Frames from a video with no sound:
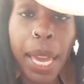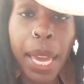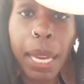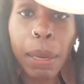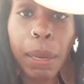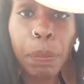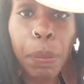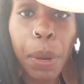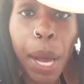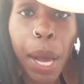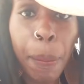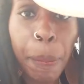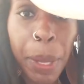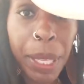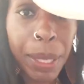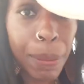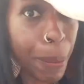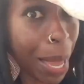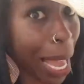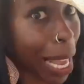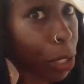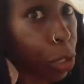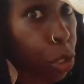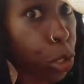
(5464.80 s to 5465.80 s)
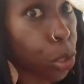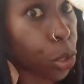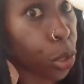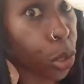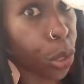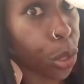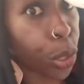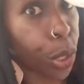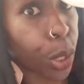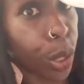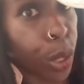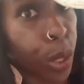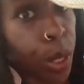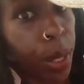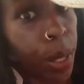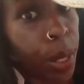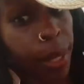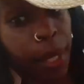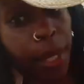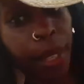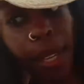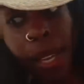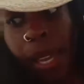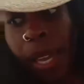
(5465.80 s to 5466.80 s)
a Puppet Master.
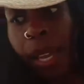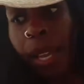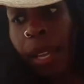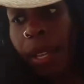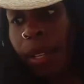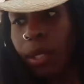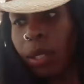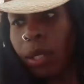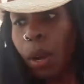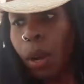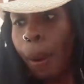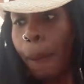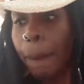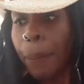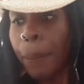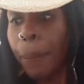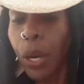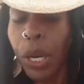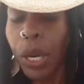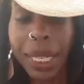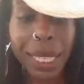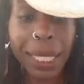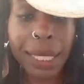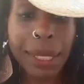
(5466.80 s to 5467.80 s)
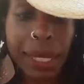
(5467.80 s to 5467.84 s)
So I'm putting